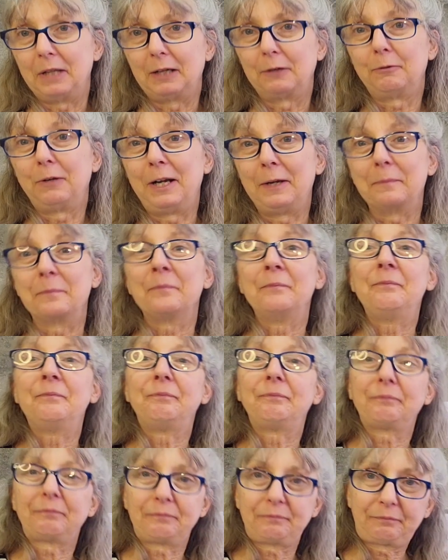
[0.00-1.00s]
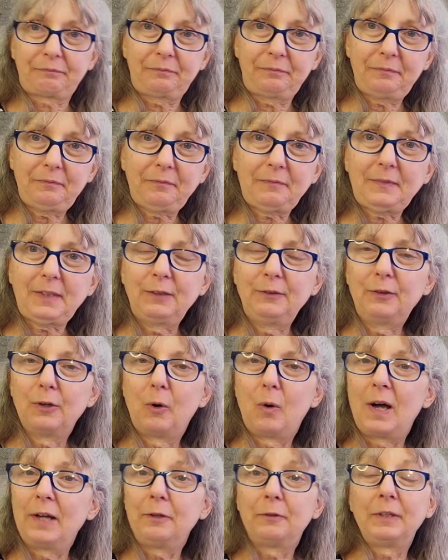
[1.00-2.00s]
block red.
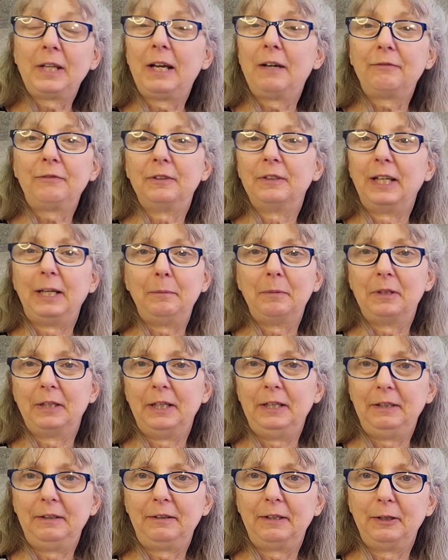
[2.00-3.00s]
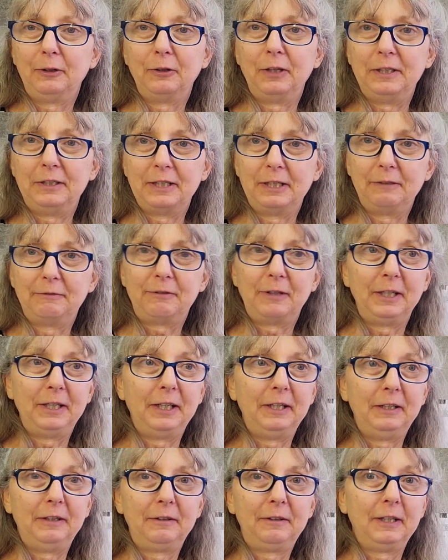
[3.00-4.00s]
So I don't have to label anything or identify
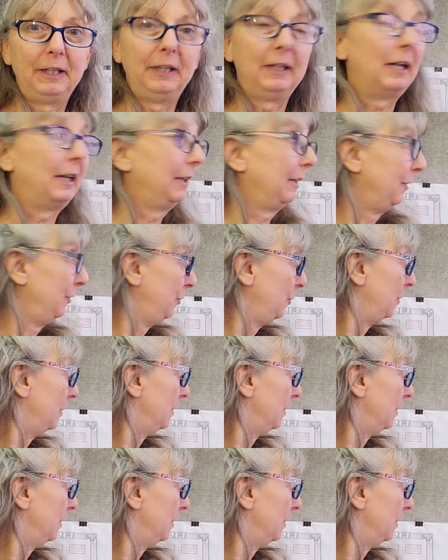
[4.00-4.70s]
anything. I can do